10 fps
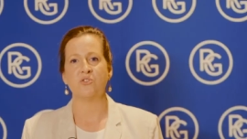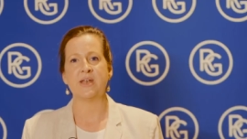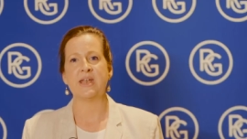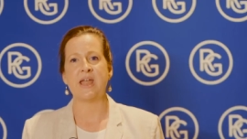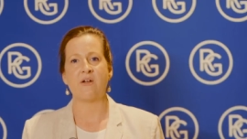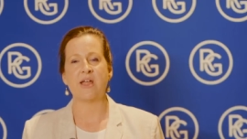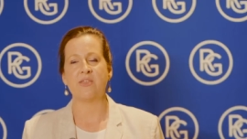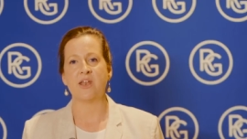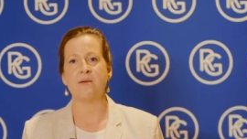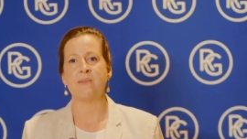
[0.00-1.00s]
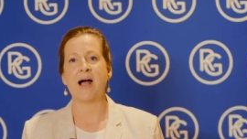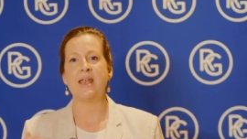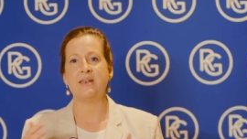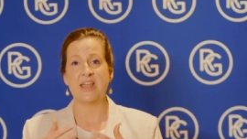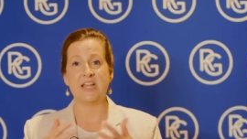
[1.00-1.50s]
you're in an area that it
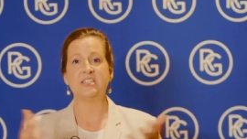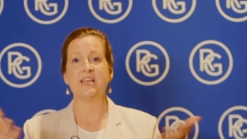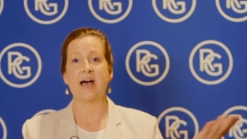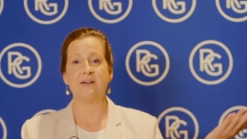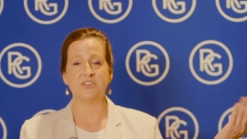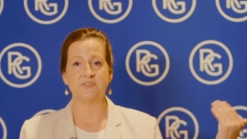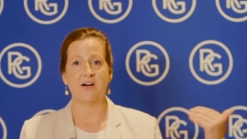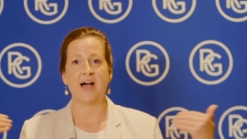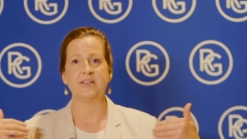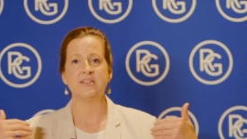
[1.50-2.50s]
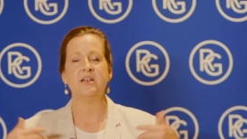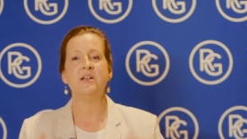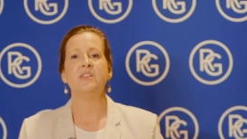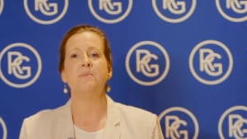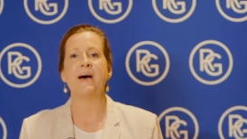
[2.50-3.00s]
might need to have defined
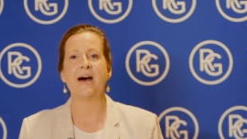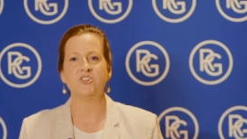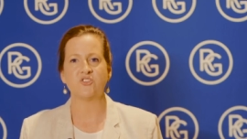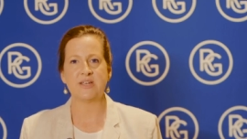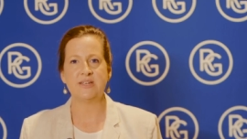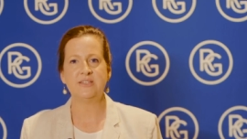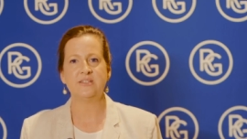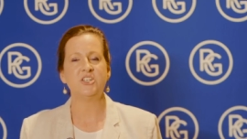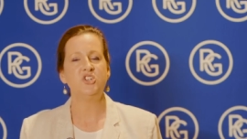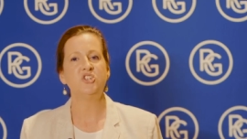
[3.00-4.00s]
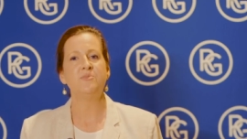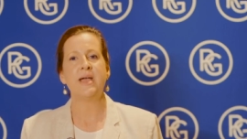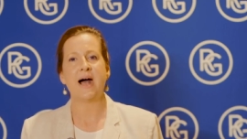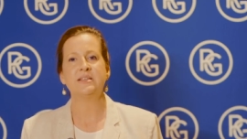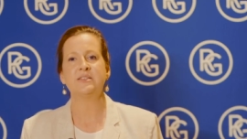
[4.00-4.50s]
the boundaries, then you should be
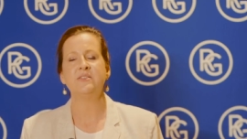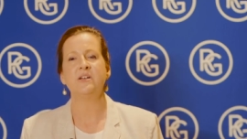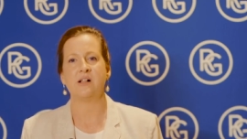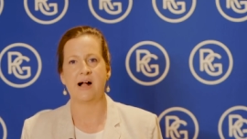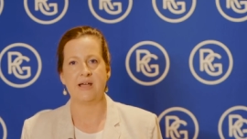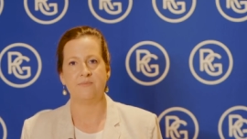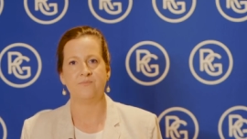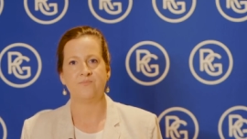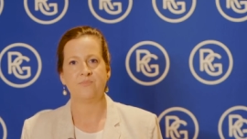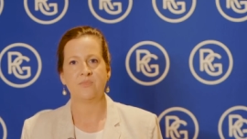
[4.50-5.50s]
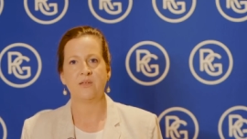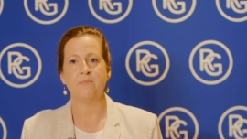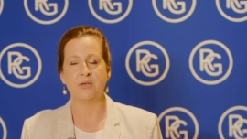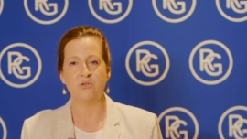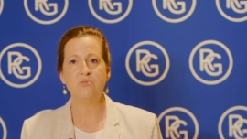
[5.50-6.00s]
asking the client,
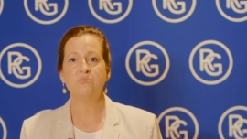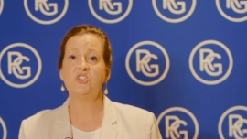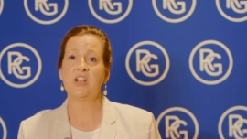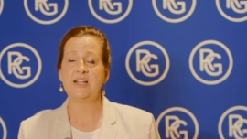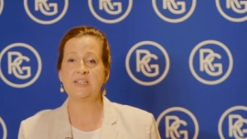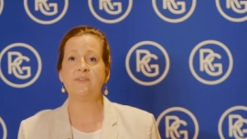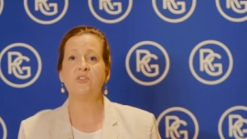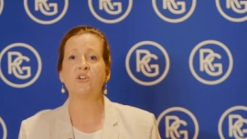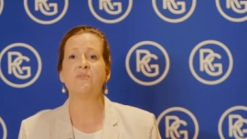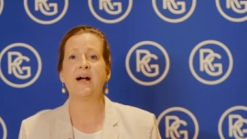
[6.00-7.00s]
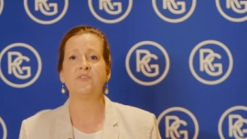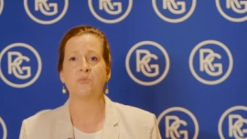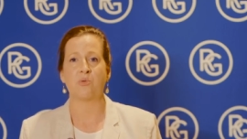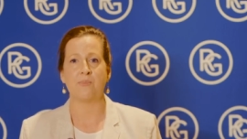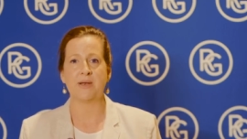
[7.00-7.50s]
Bill, would you like to have a look around the
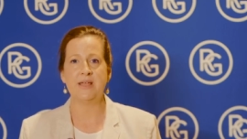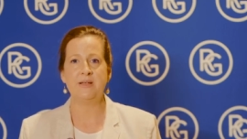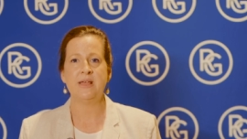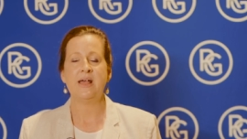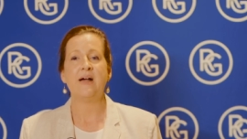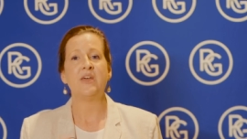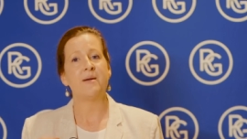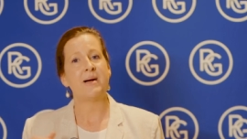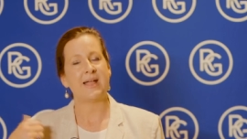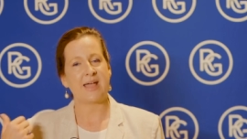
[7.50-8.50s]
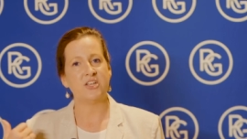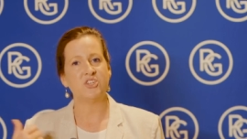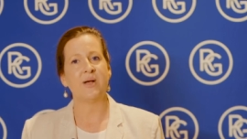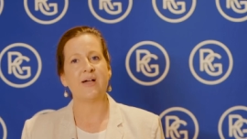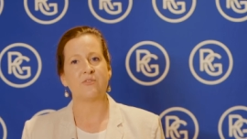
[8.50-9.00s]
property? And then I might catch
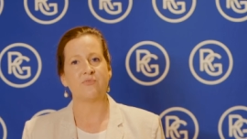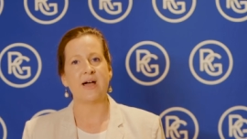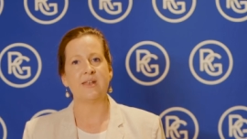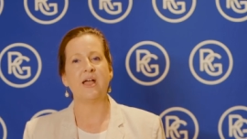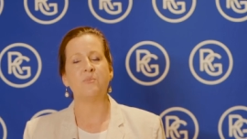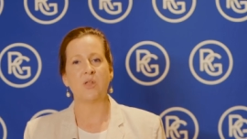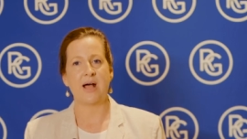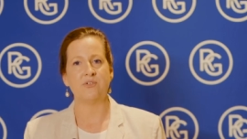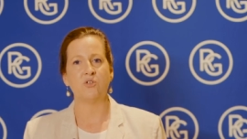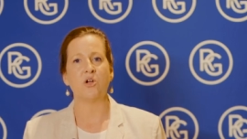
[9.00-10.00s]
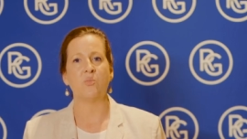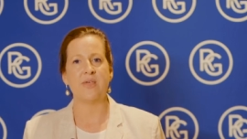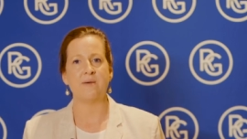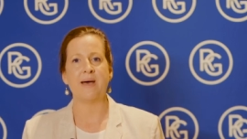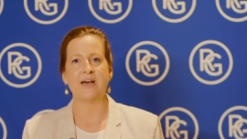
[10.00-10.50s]
you out the front and we'll have a look at where
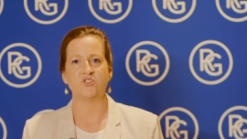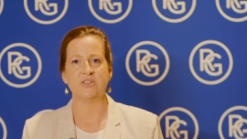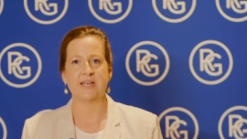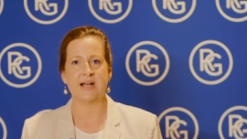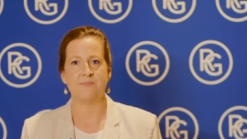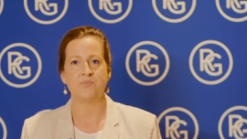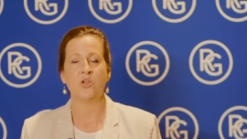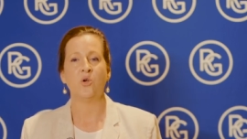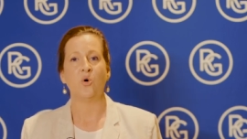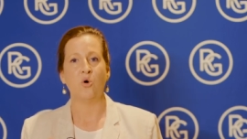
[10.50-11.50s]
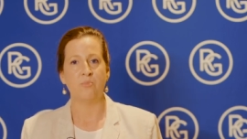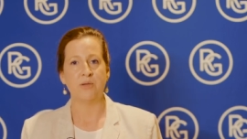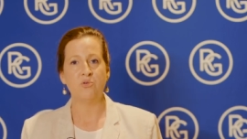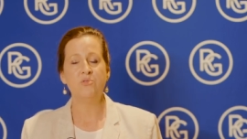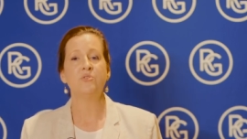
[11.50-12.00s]
the boundaries are or
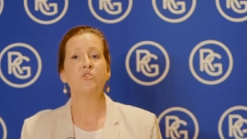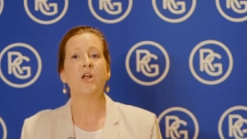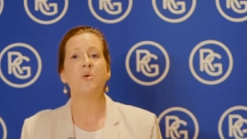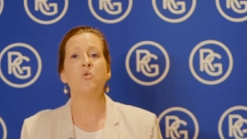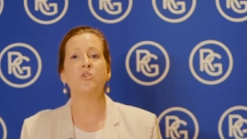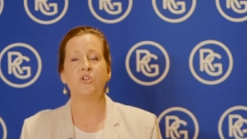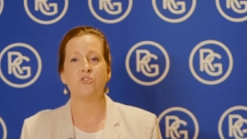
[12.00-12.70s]
Bill, could I walk you